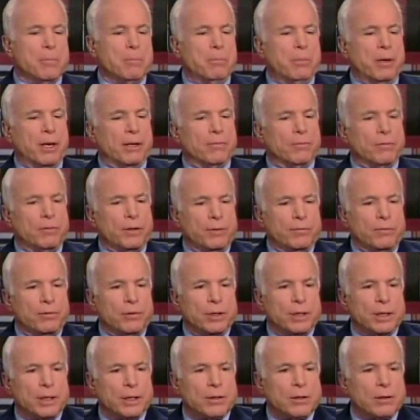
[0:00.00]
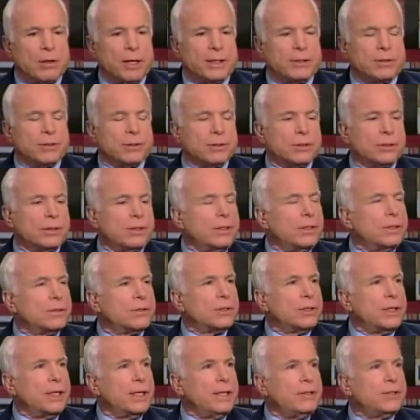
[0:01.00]
But when we're in a crisis of
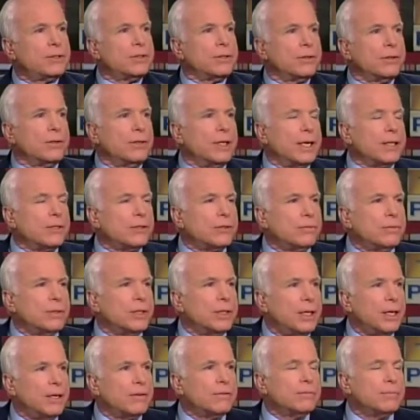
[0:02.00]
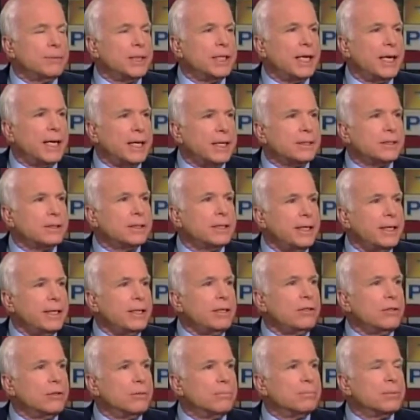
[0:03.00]
this nature, that's when government has to
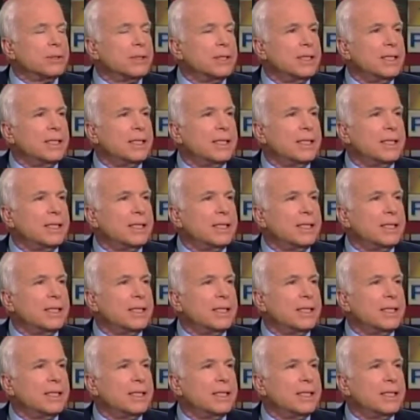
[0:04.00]
help.